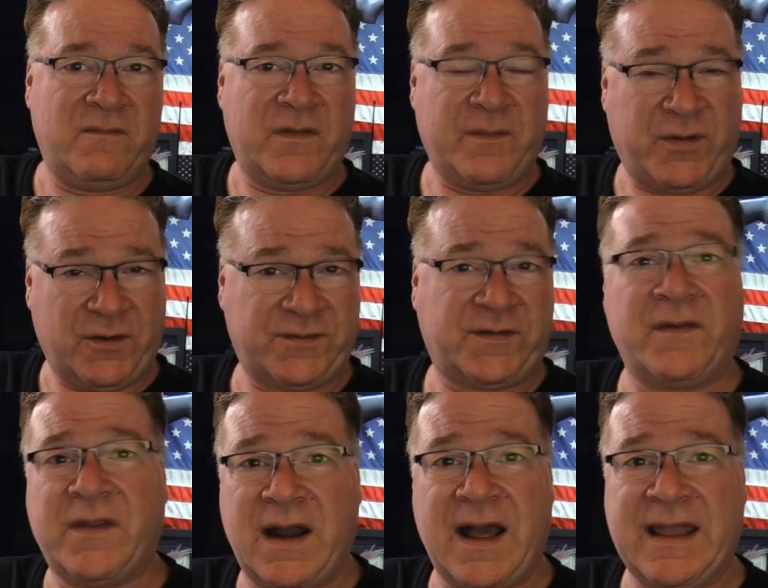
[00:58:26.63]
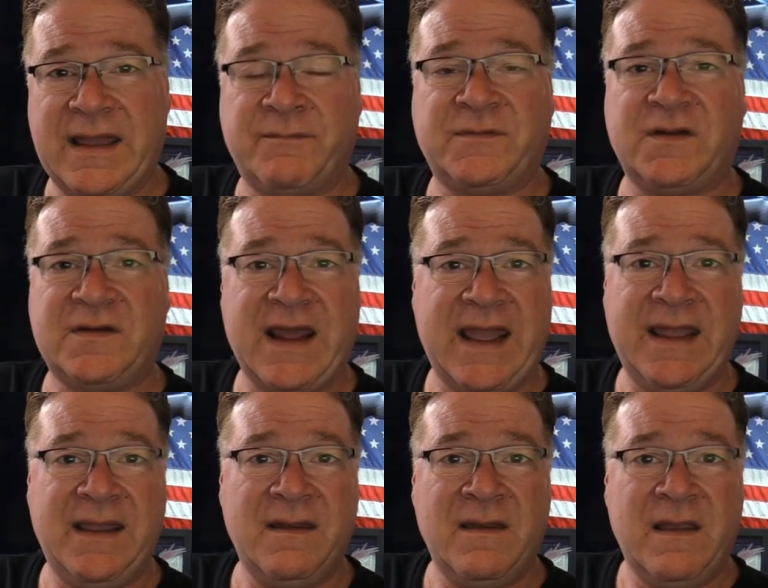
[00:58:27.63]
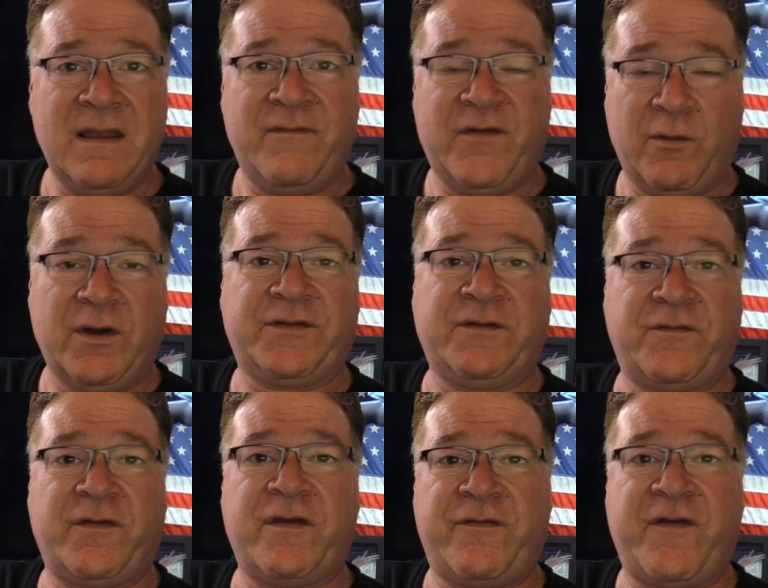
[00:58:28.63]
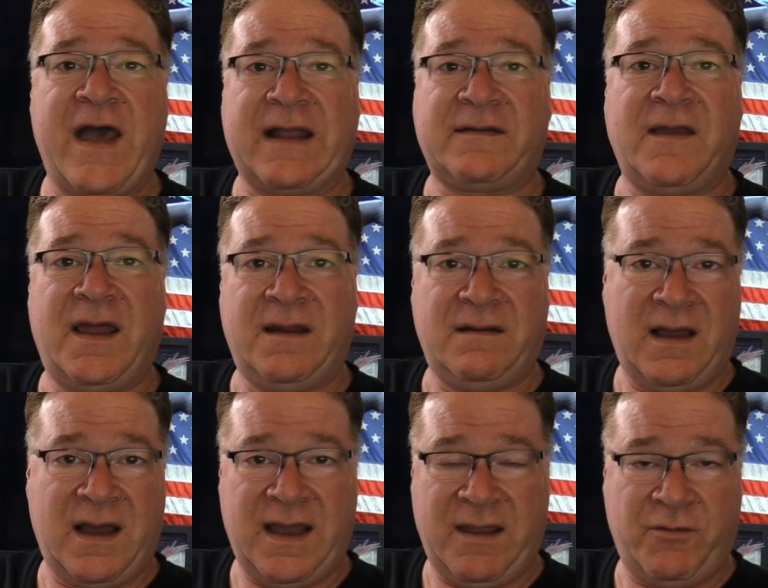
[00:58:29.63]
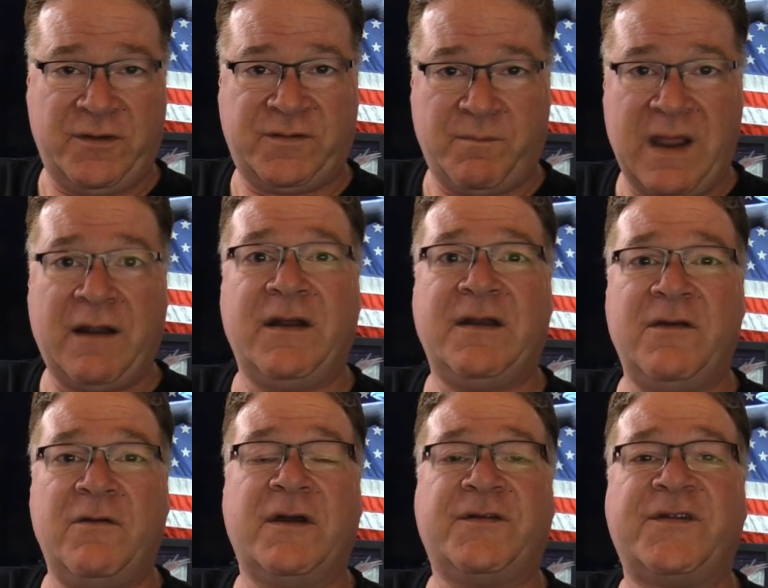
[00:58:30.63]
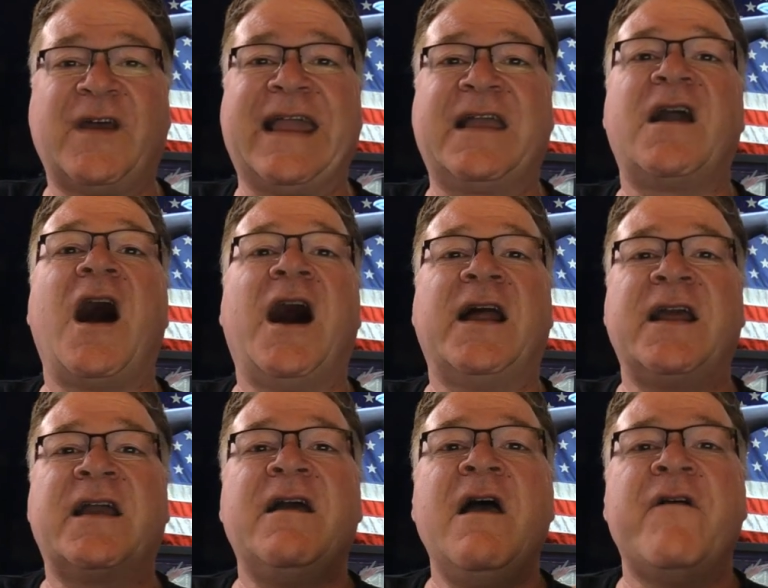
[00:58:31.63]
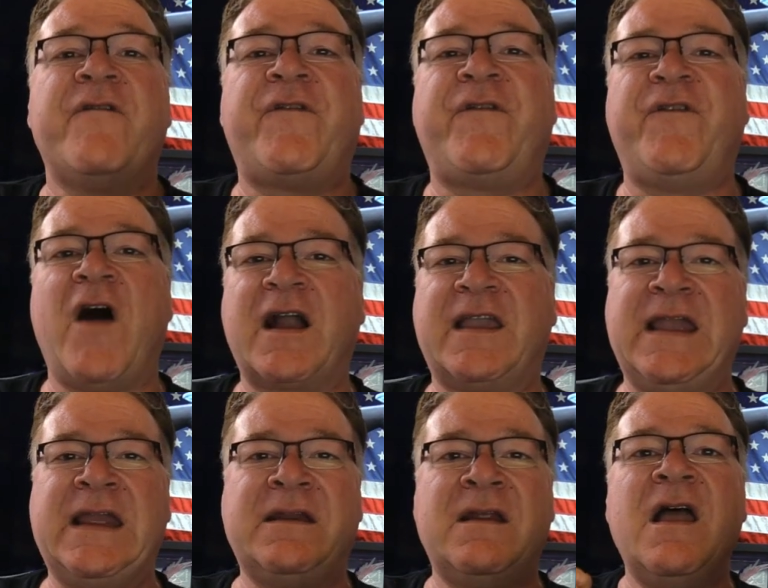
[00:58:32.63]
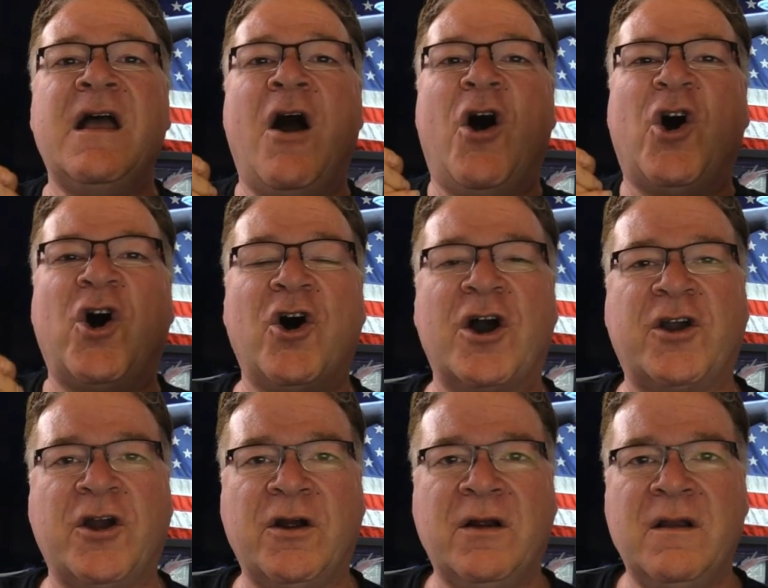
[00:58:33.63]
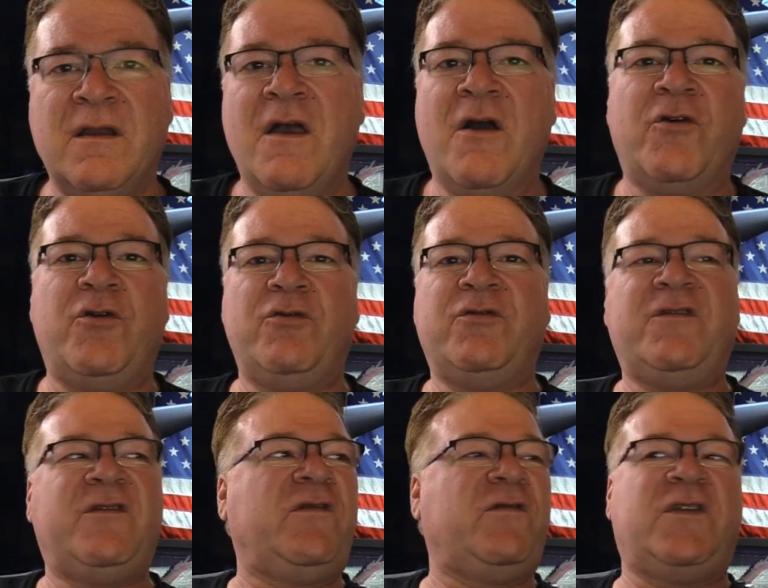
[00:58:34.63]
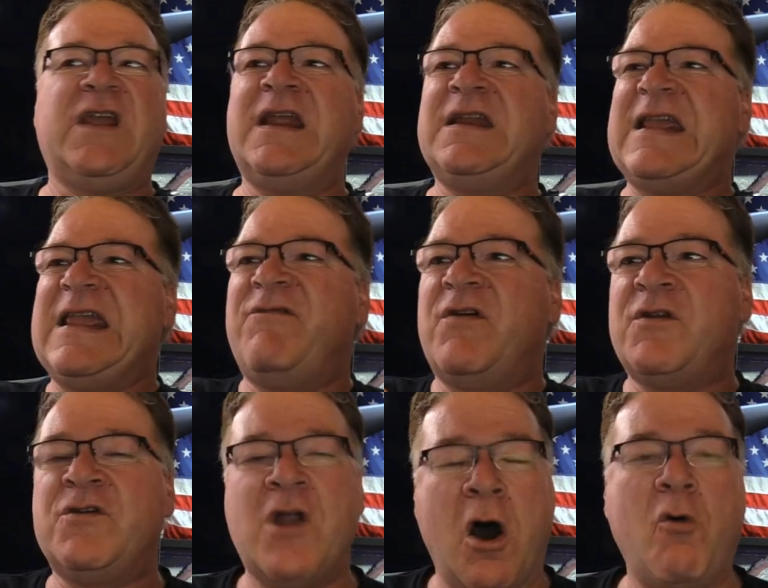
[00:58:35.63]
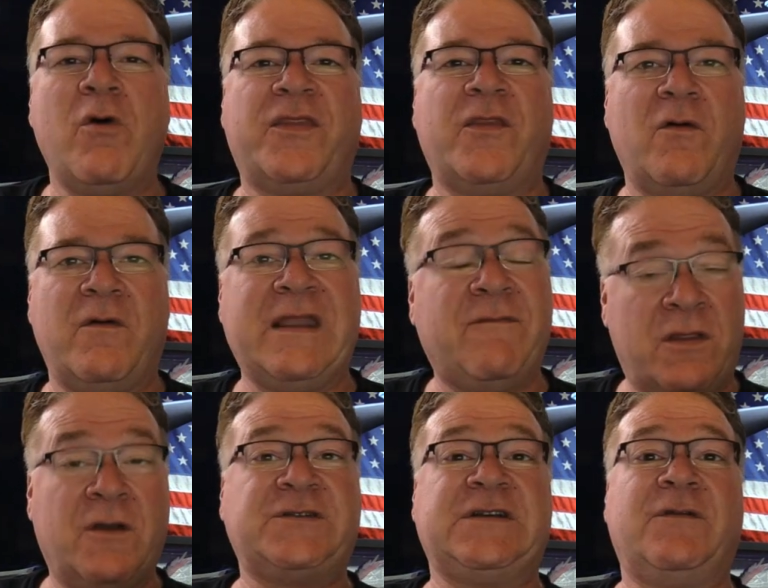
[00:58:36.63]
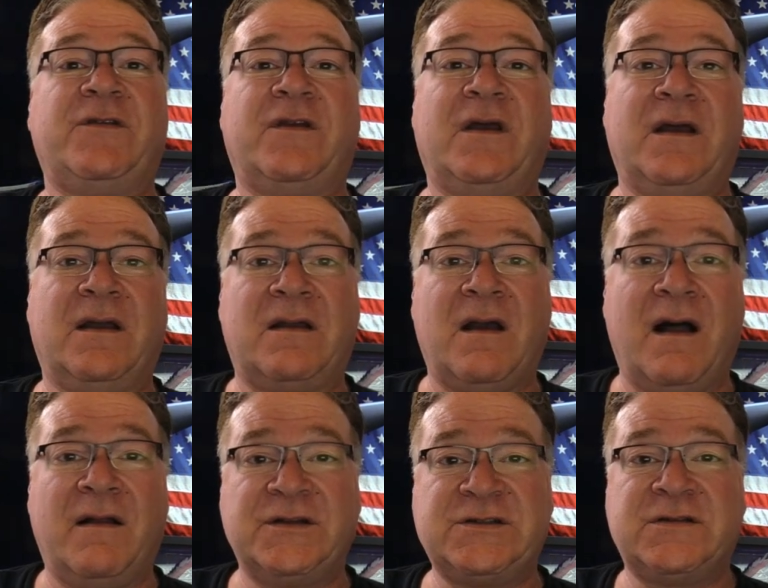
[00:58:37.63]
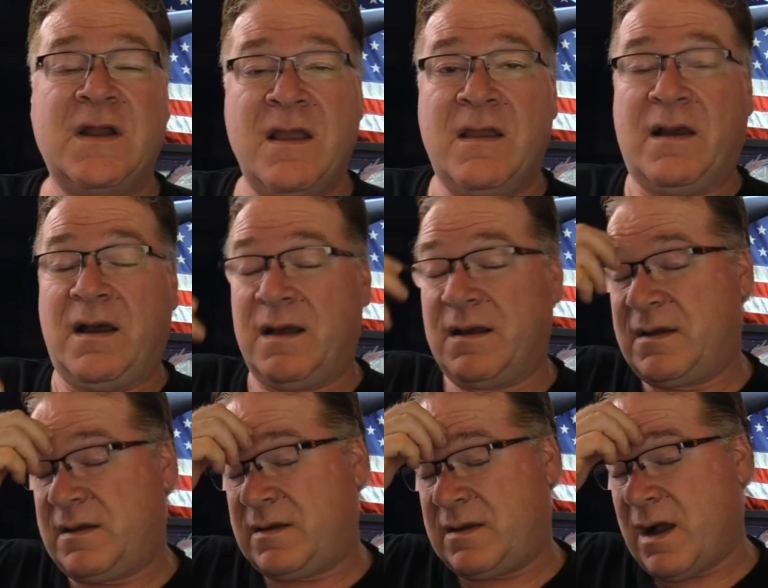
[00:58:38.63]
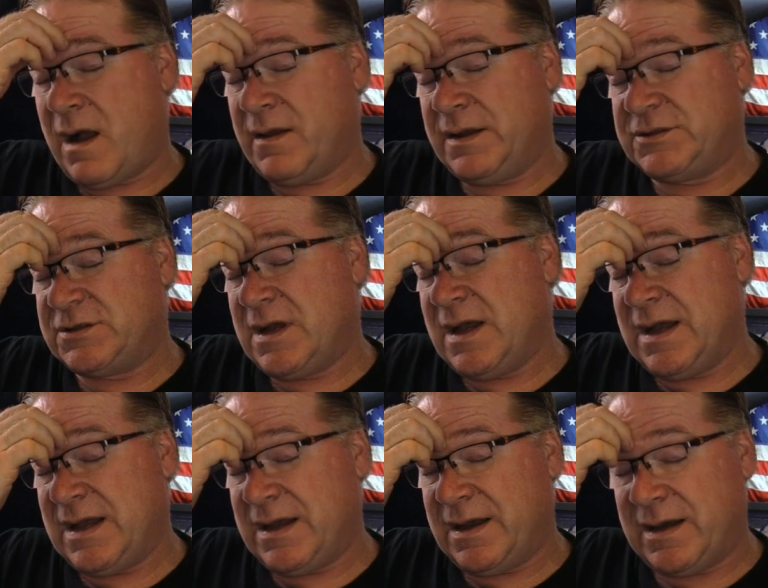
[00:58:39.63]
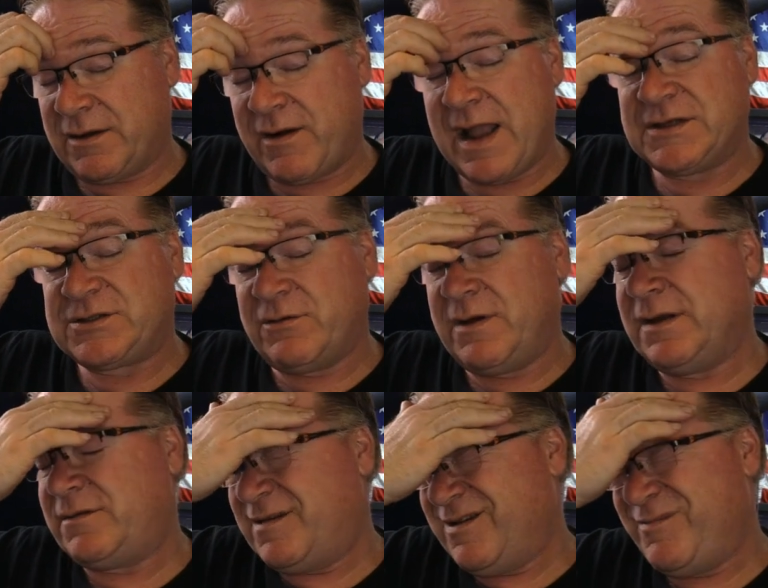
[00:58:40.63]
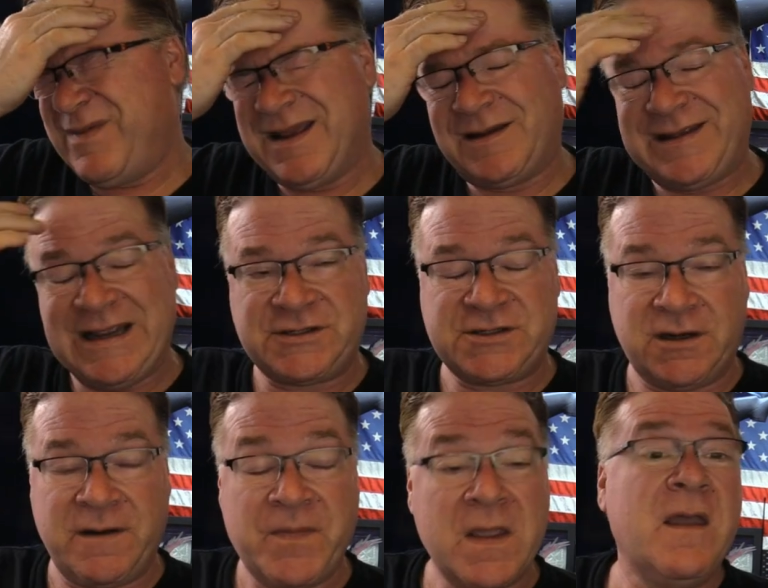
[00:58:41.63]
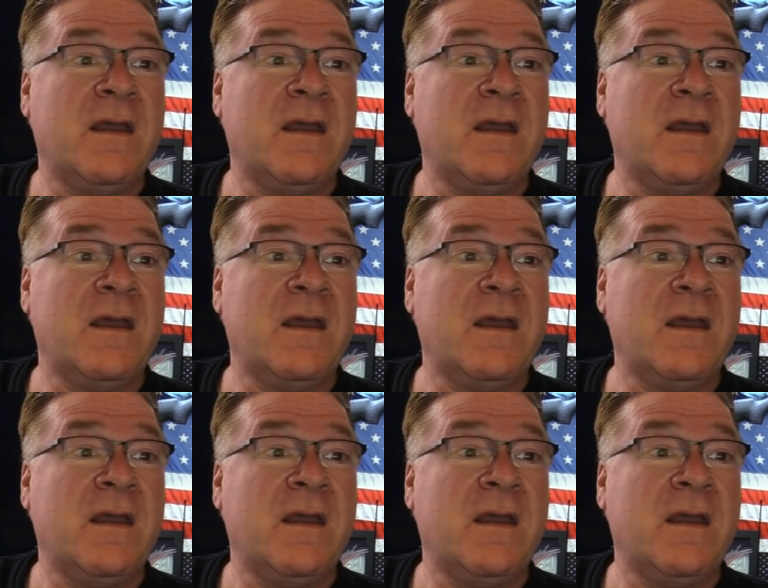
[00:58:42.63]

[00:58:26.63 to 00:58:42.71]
the person that I am today if it wasn't for the fact that I was married to a psychotic fucking hooker who didn't even know what the even though she was a college uh, college uh, a graduate to be a teacher,